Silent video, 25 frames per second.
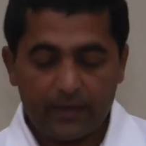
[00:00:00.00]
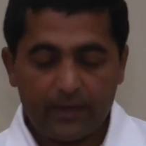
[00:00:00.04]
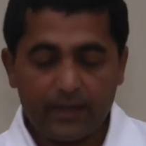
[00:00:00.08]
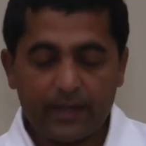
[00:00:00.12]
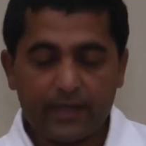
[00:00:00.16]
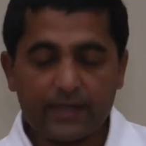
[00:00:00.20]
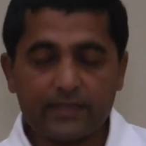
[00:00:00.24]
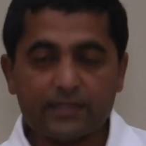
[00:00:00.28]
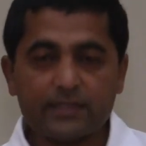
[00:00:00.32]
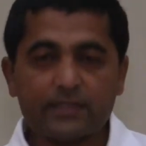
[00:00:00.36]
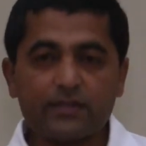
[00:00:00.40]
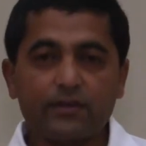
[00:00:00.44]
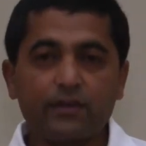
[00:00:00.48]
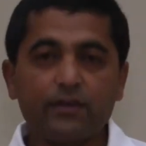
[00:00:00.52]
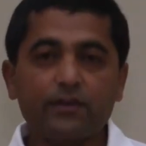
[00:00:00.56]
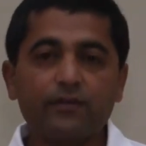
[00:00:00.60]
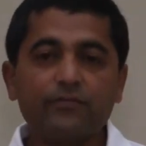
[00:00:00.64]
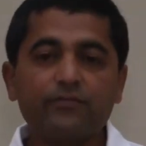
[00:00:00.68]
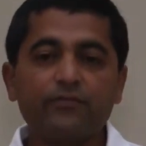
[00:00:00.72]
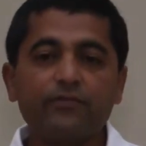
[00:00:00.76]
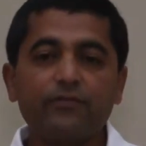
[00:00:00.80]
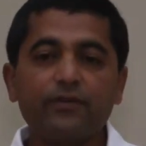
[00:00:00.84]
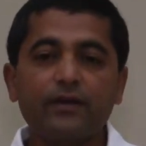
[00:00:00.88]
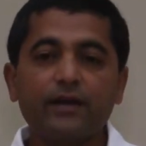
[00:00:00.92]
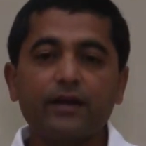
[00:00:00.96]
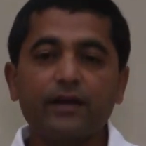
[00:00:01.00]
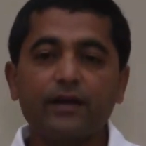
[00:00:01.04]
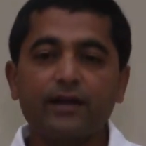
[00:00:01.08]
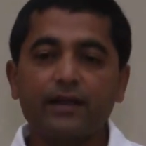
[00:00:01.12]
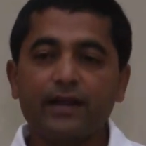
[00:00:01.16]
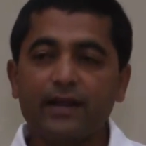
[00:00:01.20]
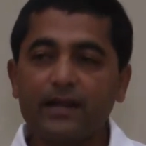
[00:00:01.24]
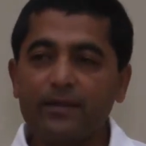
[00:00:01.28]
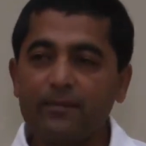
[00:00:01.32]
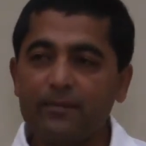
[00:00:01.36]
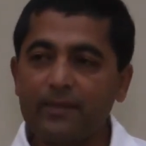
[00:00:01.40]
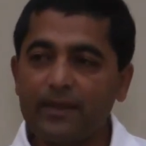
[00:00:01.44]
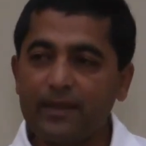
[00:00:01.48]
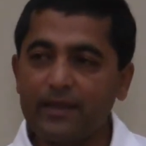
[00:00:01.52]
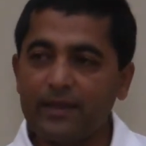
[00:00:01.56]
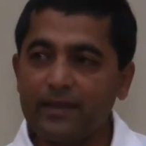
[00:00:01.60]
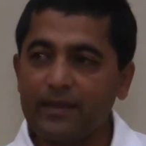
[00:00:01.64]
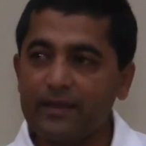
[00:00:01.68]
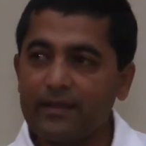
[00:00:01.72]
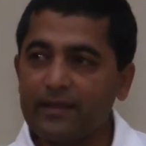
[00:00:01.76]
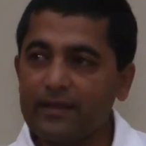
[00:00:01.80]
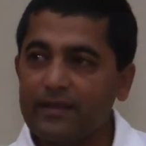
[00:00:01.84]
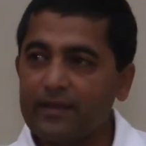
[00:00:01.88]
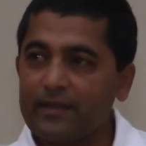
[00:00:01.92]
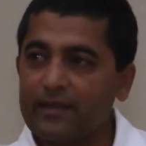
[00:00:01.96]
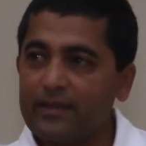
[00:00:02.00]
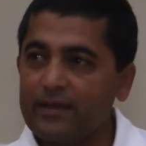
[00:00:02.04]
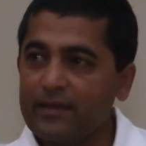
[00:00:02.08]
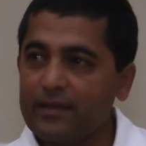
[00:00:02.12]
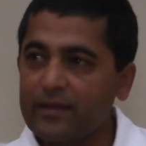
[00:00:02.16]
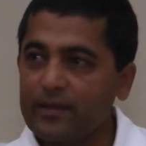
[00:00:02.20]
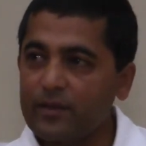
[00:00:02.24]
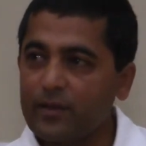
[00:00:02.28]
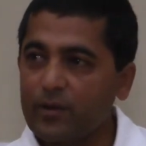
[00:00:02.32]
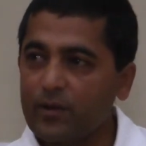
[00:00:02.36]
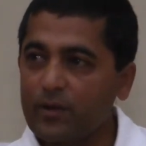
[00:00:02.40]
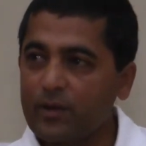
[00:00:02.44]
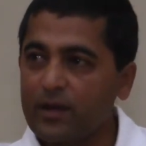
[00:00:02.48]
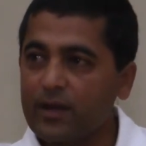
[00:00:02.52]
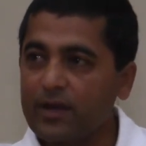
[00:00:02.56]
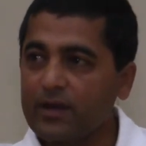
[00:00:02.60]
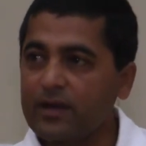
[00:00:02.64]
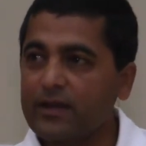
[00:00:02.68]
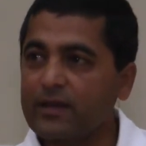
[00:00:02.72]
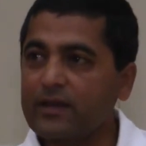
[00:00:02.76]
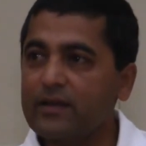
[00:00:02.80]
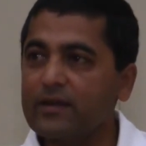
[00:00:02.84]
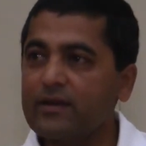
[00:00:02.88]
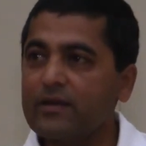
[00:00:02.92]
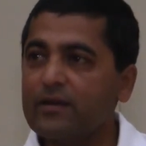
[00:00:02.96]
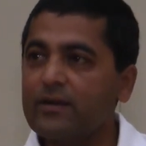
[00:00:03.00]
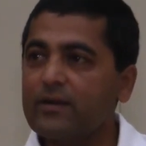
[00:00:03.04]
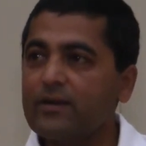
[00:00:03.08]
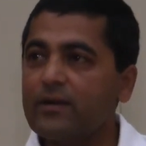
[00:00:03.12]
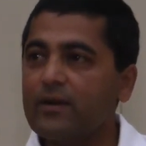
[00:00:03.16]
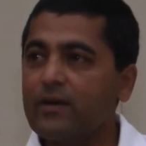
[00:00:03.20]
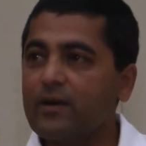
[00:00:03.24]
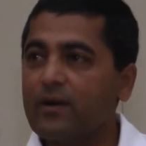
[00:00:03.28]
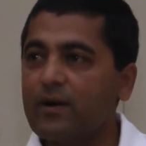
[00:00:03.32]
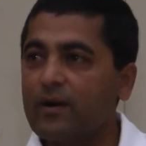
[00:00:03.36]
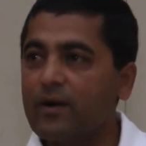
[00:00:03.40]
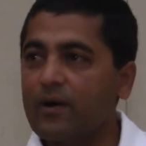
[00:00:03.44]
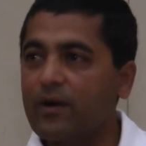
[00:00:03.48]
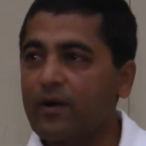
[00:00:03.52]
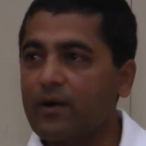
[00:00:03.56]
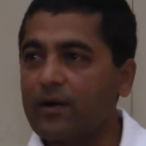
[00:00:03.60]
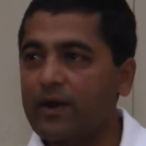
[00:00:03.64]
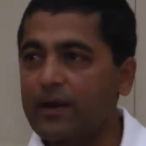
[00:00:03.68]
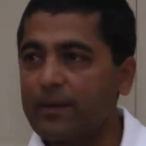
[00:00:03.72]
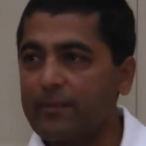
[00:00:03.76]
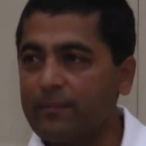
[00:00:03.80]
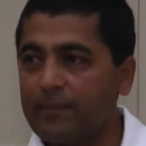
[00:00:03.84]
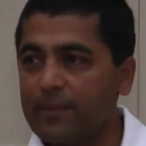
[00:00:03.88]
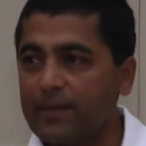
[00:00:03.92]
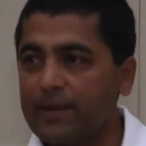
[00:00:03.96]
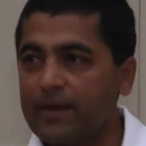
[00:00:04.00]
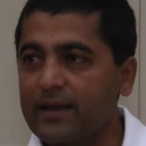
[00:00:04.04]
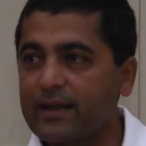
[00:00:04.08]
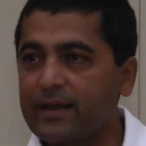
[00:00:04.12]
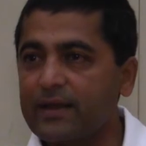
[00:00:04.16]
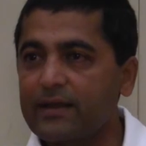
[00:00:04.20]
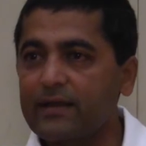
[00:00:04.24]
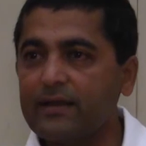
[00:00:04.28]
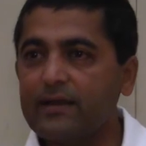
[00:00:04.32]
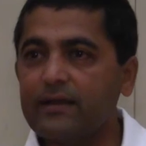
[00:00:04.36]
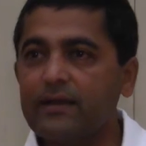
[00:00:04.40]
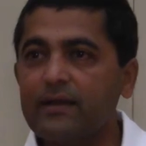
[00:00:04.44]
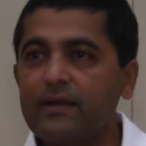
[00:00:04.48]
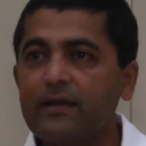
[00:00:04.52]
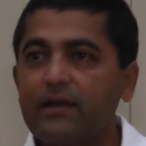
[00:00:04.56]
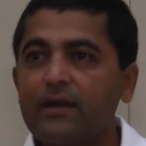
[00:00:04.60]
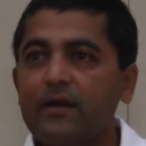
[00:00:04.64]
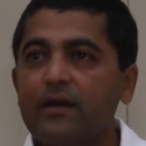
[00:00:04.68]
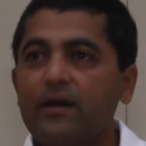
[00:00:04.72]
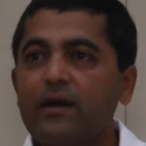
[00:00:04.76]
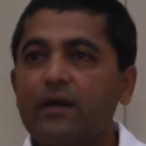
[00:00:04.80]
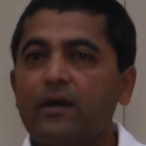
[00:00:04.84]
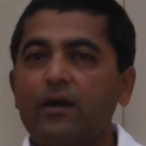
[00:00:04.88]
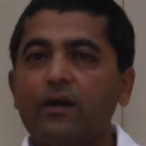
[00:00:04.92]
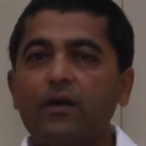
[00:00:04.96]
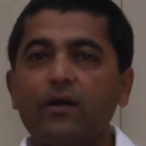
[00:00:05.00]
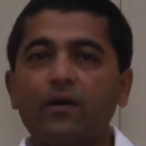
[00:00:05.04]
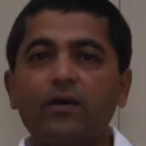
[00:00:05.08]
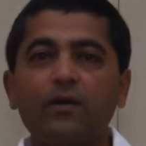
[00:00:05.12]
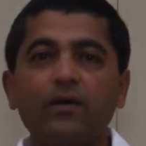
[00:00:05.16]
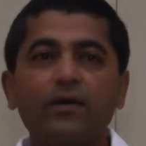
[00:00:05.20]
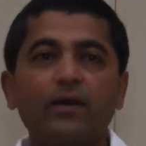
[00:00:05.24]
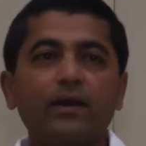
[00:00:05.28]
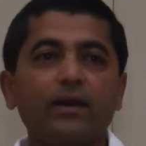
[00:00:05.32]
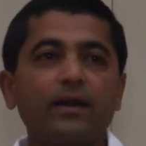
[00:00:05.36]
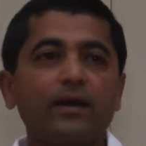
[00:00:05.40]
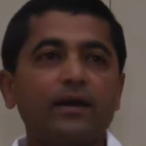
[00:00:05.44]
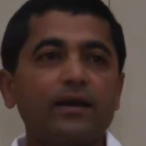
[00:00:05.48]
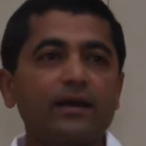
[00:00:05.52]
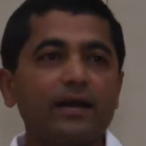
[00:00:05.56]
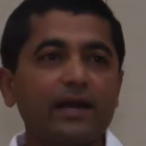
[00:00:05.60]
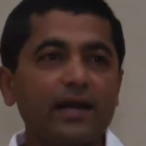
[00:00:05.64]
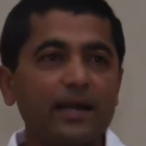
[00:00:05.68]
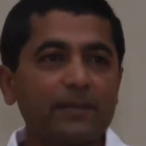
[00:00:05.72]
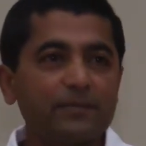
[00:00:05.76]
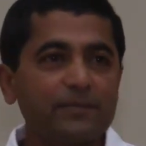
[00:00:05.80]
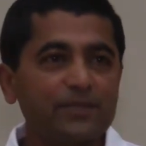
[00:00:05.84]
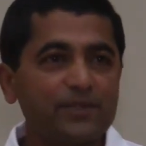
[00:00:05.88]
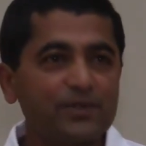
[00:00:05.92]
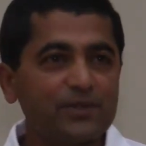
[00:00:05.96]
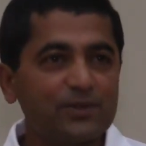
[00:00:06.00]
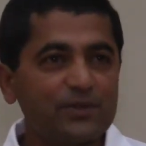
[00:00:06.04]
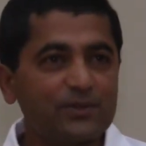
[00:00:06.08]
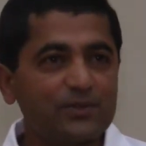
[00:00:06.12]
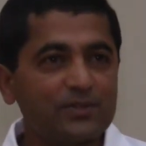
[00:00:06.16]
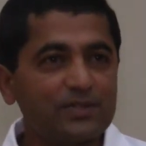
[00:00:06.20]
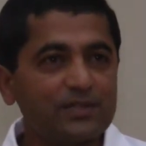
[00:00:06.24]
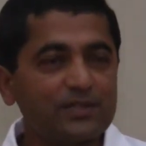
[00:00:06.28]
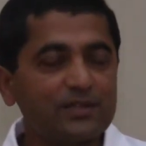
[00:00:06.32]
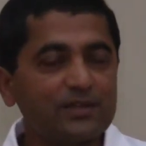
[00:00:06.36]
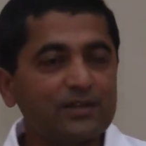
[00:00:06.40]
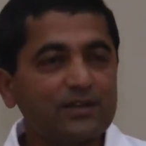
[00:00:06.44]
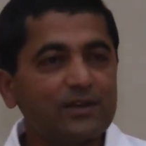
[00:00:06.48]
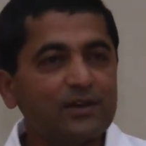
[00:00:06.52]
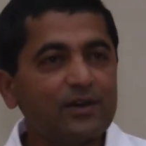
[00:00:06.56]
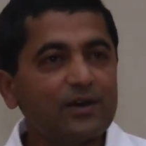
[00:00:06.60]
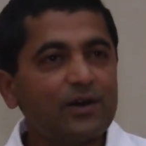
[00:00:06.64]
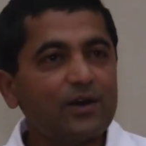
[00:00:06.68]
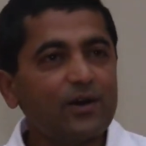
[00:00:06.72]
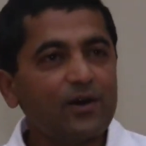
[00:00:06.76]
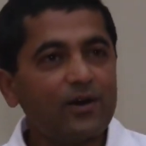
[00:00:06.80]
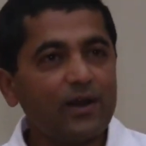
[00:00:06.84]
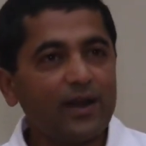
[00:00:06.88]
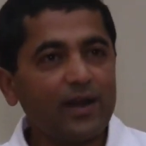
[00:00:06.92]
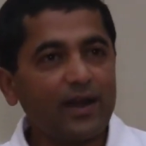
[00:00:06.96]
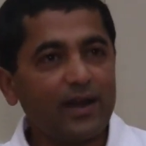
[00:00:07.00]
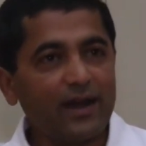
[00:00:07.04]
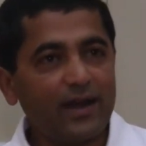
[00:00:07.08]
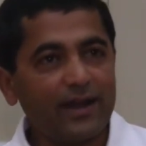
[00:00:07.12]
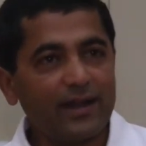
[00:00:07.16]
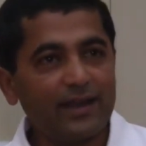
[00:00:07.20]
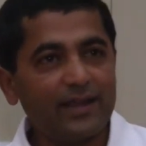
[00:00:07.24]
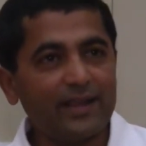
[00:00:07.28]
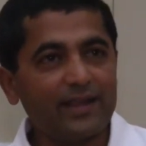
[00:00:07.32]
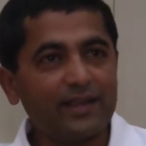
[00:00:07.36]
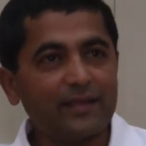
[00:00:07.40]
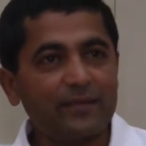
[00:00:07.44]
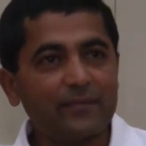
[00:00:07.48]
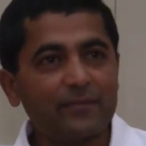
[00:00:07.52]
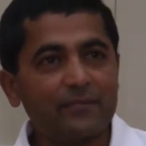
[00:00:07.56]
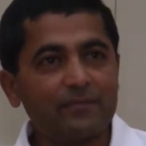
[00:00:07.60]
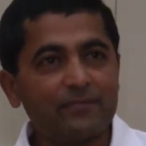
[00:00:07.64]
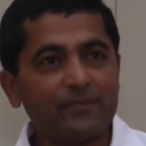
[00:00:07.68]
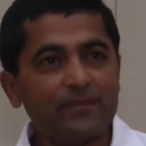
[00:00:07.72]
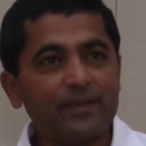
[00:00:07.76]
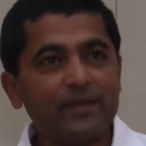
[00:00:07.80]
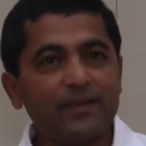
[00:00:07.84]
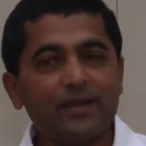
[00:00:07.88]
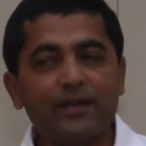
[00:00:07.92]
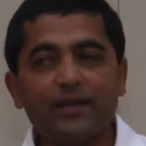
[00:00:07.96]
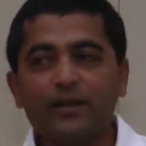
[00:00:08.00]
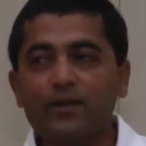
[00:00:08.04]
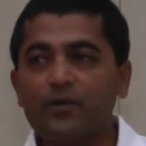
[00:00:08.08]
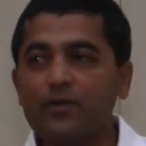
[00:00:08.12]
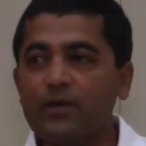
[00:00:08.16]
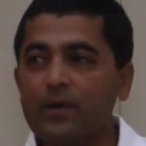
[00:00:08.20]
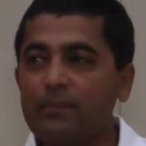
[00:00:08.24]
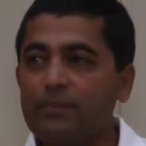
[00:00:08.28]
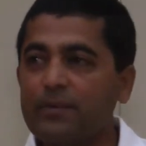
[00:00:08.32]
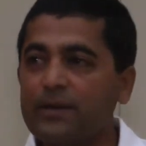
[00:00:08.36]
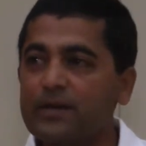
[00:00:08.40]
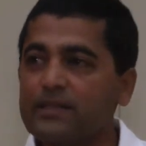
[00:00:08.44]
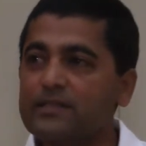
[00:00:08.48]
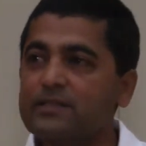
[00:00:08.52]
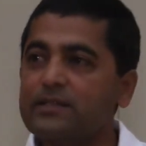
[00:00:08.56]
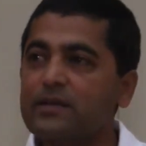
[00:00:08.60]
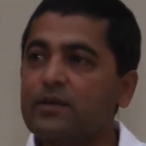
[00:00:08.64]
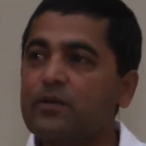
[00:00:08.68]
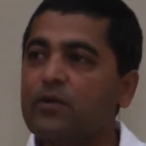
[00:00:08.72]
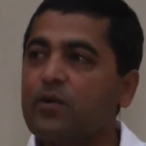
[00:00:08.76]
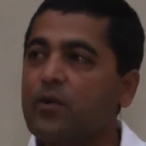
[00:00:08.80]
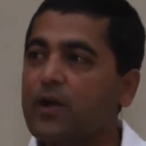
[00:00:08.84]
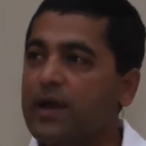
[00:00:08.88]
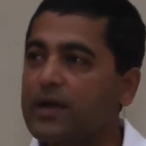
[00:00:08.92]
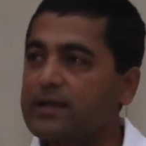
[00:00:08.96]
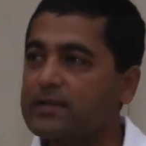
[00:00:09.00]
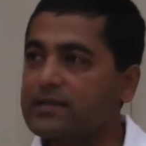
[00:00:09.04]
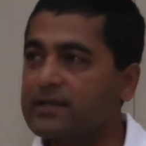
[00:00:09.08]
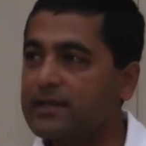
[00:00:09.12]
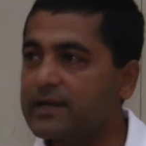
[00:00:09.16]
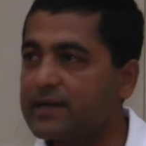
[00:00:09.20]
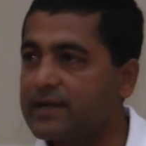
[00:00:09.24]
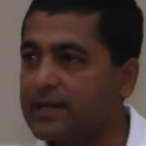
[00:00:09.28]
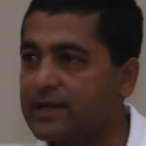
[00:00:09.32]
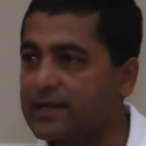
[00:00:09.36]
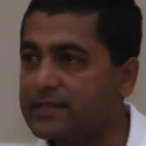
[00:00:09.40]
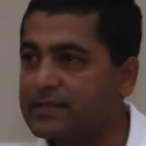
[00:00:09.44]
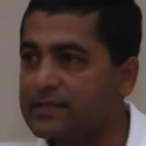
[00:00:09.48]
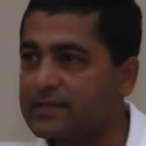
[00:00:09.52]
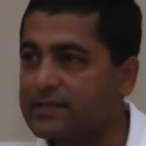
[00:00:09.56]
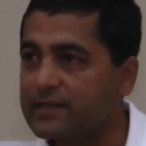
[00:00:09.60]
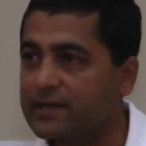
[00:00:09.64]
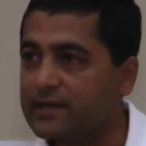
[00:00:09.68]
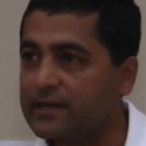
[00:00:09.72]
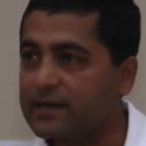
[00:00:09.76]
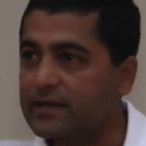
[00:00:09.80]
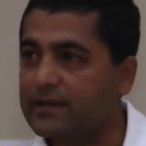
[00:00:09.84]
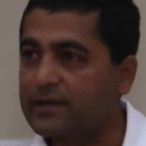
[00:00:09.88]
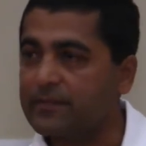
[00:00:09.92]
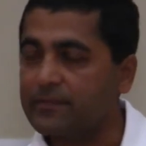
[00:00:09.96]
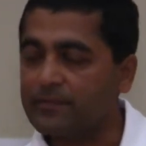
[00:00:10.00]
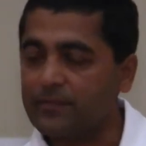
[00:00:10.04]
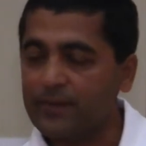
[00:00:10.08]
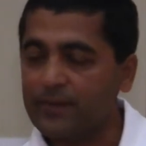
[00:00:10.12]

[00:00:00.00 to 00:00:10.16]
taste of creamy yogurt or a milk or grape juice or a honey to a person who hasn't tasted.